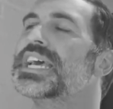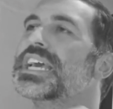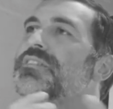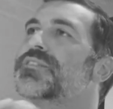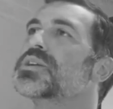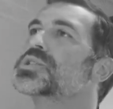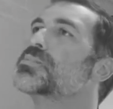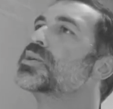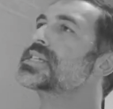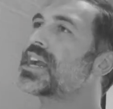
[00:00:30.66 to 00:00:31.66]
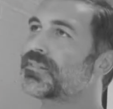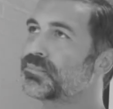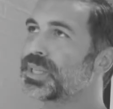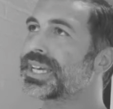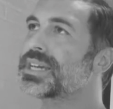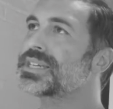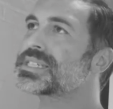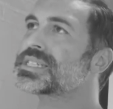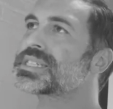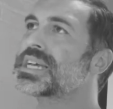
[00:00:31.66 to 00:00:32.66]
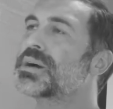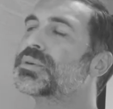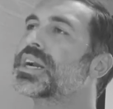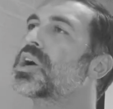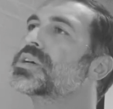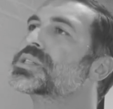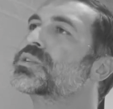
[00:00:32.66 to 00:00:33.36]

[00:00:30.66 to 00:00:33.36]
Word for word: it feels almost out of place, but it also